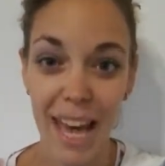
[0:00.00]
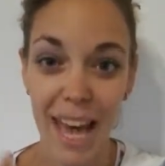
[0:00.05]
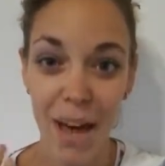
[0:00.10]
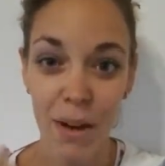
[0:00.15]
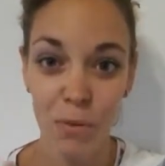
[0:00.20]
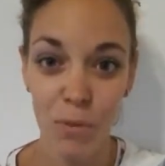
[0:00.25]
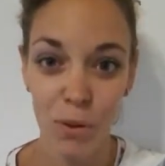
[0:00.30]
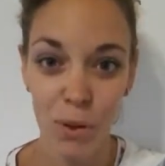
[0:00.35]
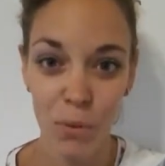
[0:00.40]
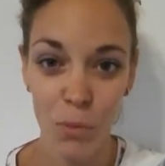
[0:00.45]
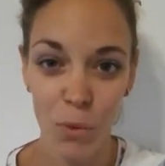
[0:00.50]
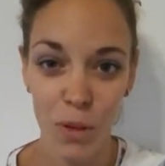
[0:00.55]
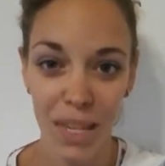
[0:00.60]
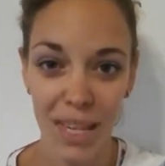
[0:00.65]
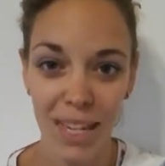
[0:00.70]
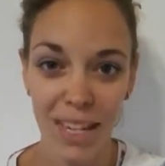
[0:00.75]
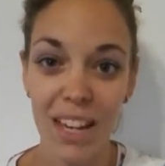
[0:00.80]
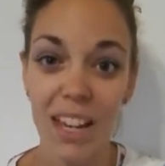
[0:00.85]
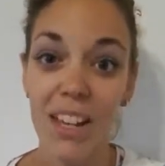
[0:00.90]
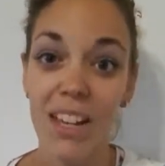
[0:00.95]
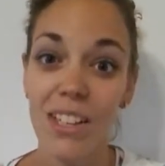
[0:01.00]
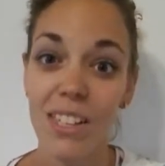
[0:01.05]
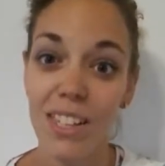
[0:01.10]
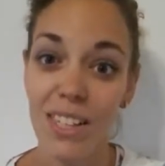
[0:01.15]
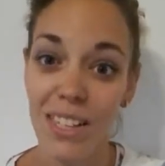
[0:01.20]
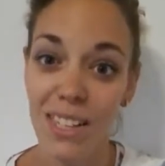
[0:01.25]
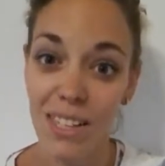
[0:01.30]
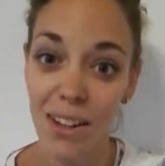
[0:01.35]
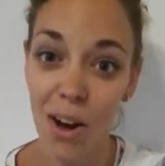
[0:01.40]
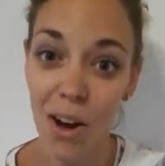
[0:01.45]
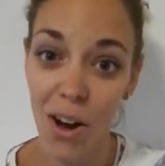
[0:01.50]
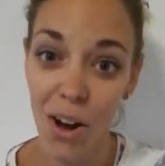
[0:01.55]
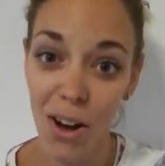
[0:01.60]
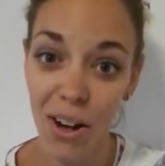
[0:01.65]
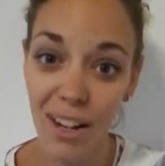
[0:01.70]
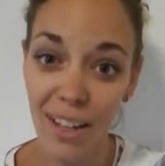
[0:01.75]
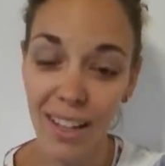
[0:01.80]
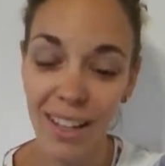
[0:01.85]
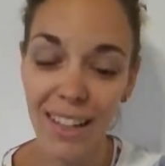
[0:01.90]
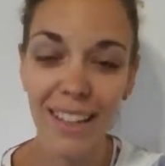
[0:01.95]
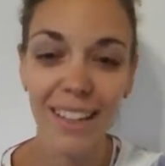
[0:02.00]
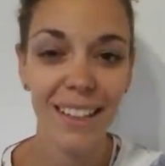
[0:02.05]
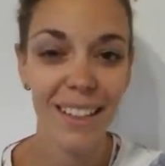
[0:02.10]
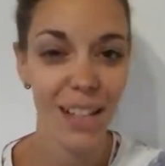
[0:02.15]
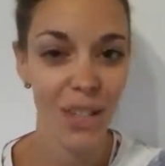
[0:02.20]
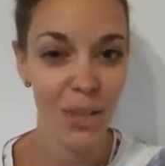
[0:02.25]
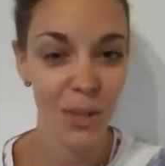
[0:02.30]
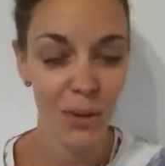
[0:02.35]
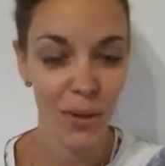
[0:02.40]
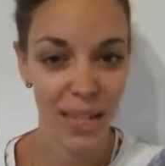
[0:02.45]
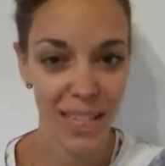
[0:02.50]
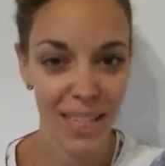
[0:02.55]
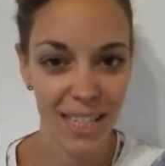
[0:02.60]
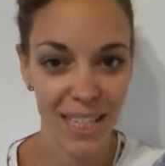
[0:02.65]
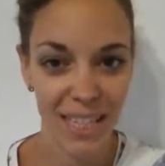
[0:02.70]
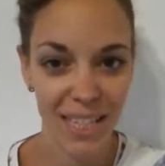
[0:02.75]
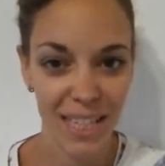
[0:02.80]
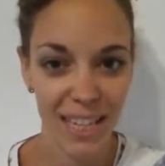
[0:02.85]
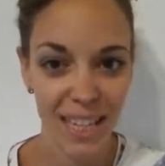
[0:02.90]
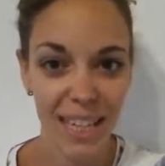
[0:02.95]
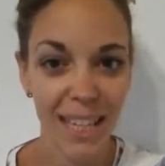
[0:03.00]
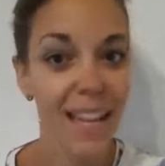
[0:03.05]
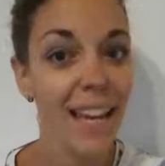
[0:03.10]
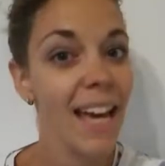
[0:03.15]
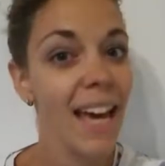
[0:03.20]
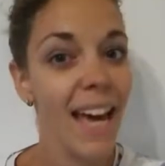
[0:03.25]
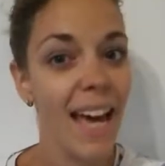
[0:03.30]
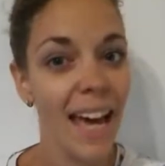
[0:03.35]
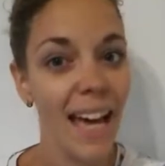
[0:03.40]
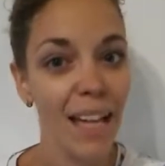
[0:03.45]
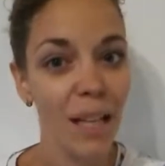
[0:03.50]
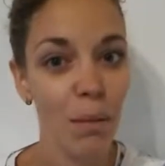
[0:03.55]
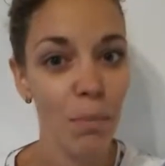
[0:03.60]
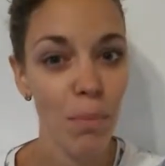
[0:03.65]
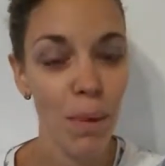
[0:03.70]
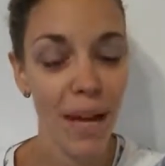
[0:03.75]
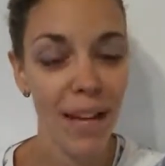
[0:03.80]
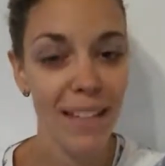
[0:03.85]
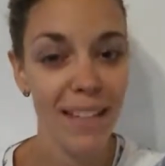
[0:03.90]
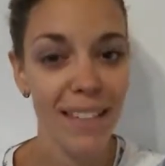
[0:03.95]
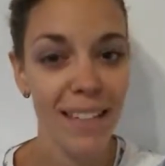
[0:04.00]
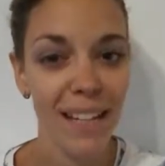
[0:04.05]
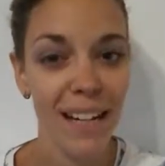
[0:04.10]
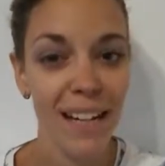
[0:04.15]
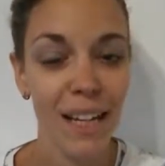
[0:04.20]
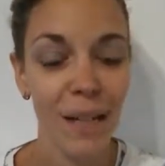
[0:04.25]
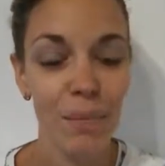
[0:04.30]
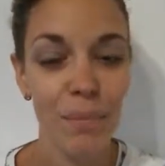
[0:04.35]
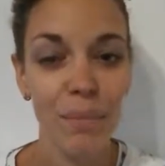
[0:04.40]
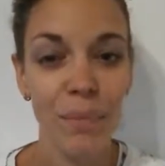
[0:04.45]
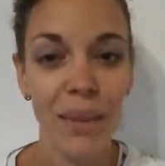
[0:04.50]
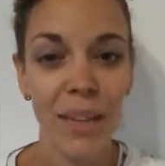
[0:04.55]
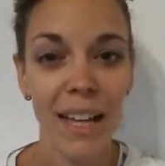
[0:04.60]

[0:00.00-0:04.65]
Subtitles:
Every week, a song that you can sing at bedtime.